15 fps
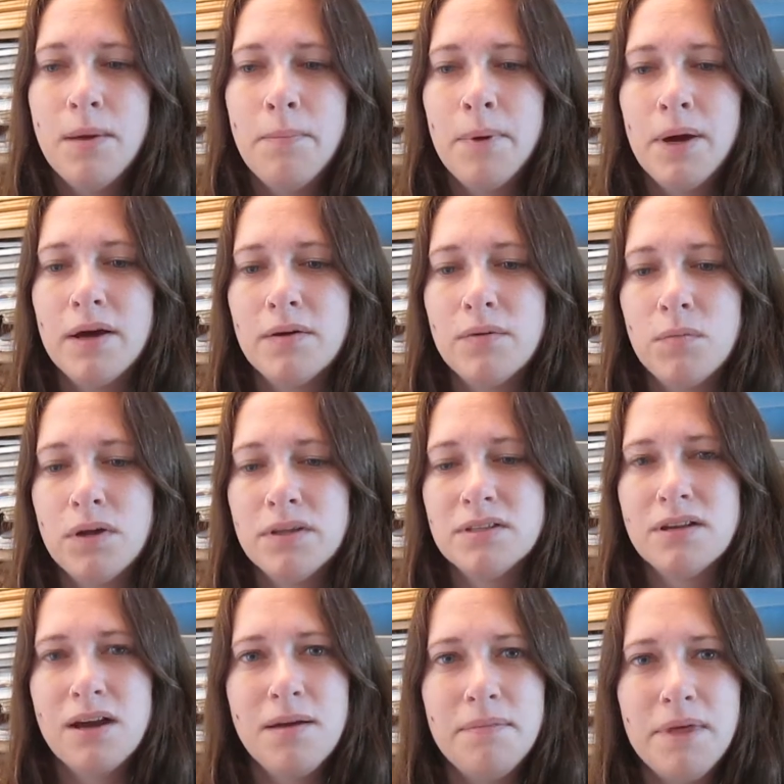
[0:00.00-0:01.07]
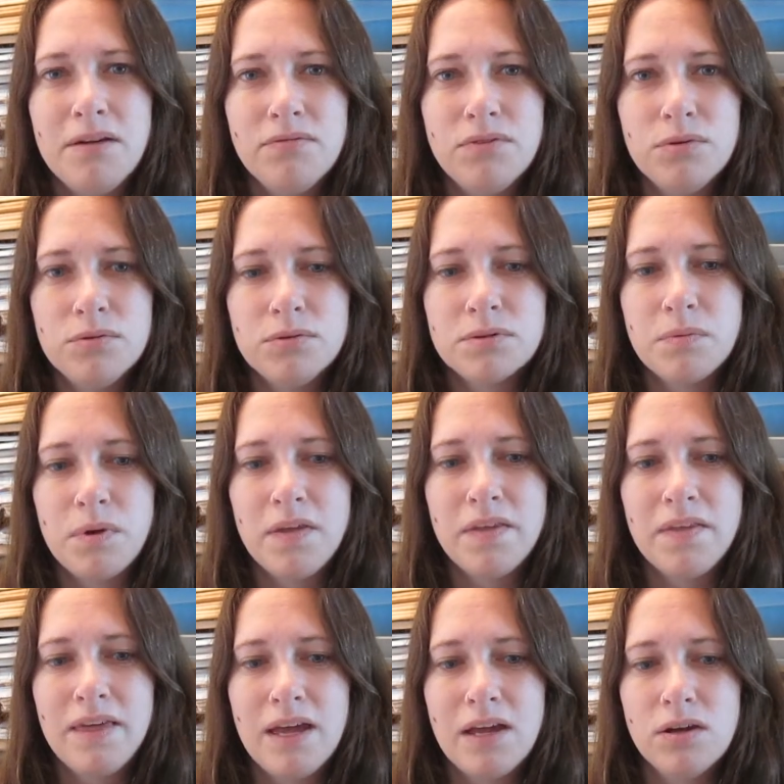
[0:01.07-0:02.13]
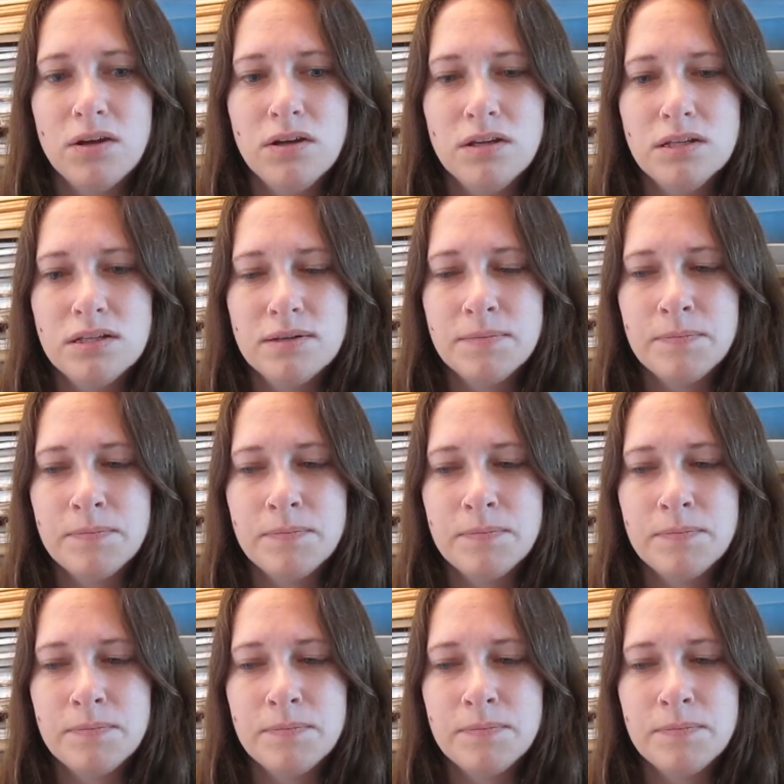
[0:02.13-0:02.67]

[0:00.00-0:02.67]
but one time their rules were that they could